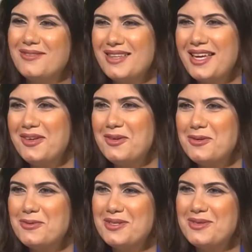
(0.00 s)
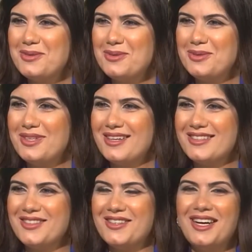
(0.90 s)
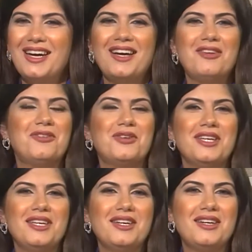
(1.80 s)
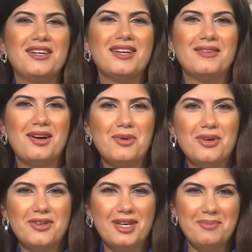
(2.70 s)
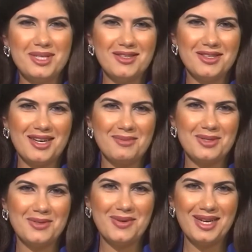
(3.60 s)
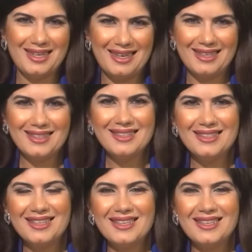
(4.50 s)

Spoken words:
Thank you. With you too, doctor. For here, our episode comes to an end.